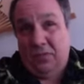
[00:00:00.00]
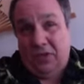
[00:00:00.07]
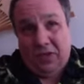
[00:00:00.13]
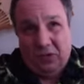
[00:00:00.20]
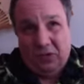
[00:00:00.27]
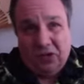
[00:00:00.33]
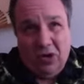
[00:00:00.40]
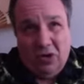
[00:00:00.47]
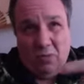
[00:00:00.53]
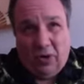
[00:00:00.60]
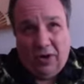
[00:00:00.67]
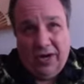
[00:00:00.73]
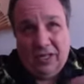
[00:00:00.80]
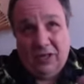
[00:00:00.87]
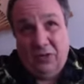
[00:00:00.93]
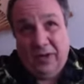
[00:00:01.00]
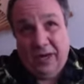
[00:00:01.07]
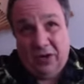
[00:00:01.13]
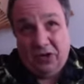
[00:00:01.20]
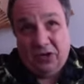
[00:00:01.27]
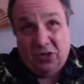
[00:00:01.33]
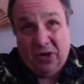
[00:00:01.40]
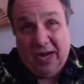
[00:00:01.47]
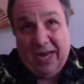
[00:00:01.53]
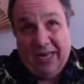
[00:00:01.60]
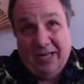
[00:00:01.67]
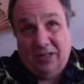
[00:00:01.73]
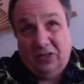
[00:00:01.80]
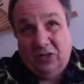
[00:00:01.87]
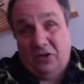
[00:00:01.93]
But there was no more Igloo here, so I
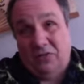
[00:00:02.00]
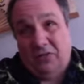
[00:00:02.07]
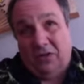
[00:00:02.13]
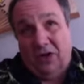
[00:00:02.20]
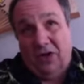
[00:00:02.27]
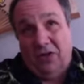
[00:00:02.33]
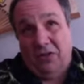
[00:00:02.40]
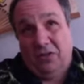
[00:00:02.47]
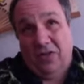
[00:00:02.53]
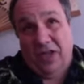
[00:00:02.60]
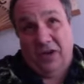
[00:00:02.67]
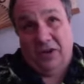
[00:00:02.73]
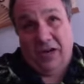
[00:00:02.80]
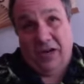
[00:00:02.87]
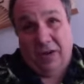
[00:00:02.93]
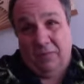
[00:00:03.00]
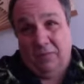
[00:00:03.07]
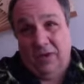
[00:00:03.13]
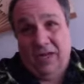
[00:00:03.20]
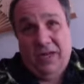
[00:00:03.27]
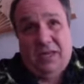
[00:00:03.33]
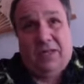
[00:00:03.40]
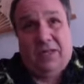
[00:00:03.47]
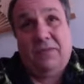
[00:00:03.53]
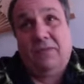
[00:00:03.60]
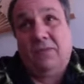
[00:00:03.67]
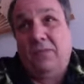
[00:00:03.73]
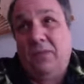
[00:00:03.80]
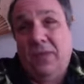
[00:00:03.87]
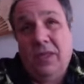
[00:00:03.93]
had to look for other theater companies.
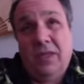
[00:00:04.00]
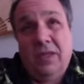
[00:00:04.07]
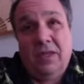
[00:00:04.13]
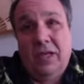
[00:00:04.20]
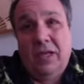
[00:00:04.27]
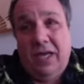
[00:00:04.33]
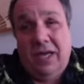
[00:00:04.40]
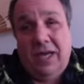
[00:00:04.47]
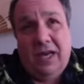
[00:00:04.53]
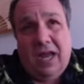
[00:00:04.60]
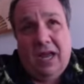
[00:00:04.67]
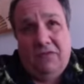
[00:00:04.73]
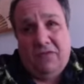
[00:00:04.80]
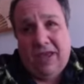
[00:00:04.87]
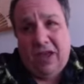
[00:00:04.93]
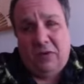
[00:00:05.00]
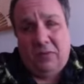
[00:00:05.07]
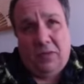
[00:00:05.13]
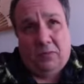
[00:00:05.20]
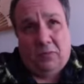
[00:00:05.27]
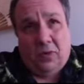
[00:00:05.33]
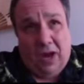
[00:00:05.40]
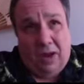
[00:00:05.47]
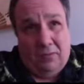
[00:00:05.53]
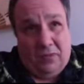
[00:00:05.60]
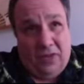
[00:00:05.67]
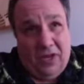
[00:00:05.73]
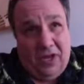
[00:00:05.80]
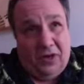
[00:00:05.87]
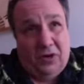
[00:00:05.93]
And I found the Prop
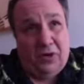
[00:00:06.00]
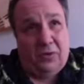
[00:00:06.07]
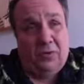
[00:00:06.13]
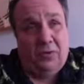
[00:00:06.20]
Theater,